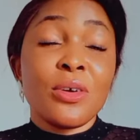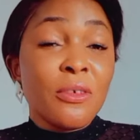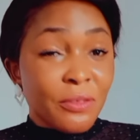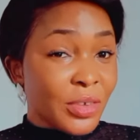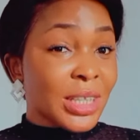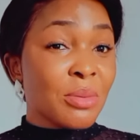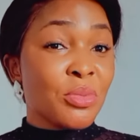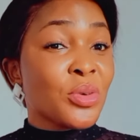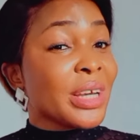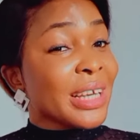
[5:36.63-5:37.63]

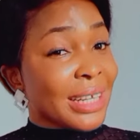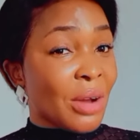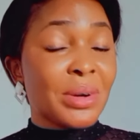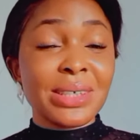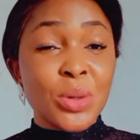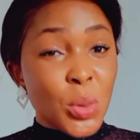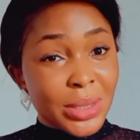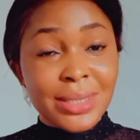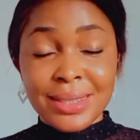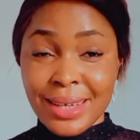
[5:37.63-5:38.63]
comfortable in our
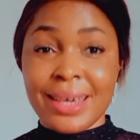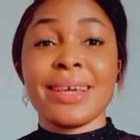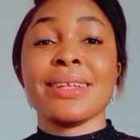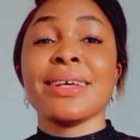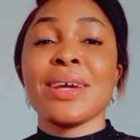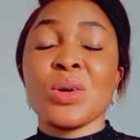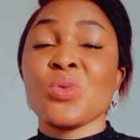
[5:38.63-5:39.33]
own skin